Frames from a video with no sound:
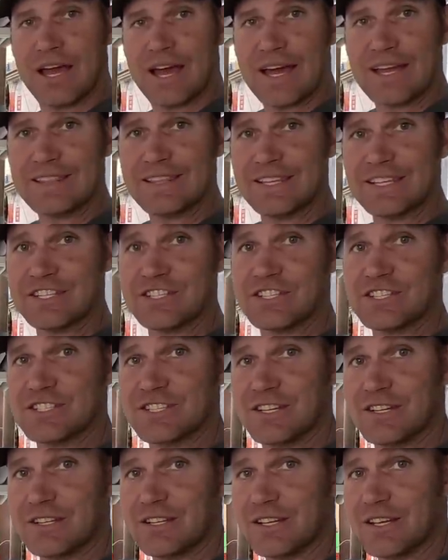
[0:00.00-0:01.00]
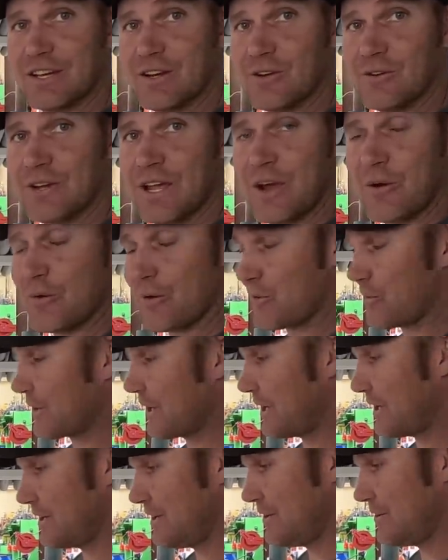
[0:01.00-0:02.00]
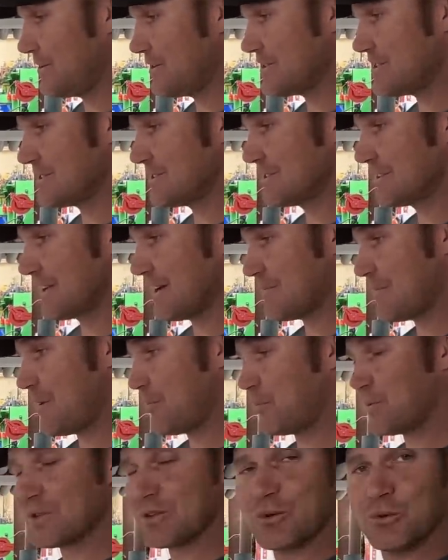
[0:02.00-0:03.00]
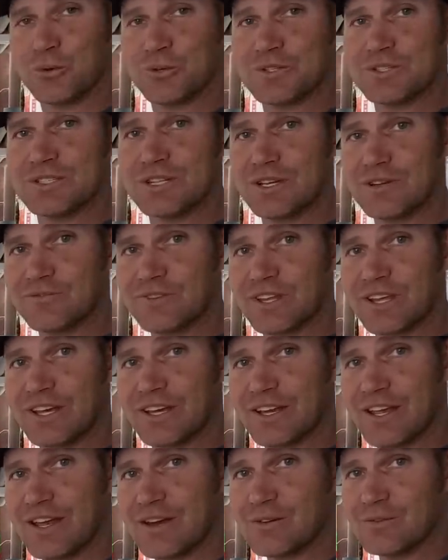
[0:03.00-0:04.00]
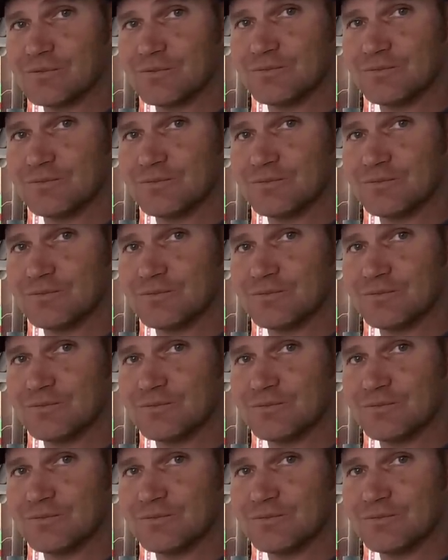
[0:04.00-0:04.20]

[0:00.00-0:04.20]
I think she's good to go. Now all we gotta do is come up with cool stuff to cut out.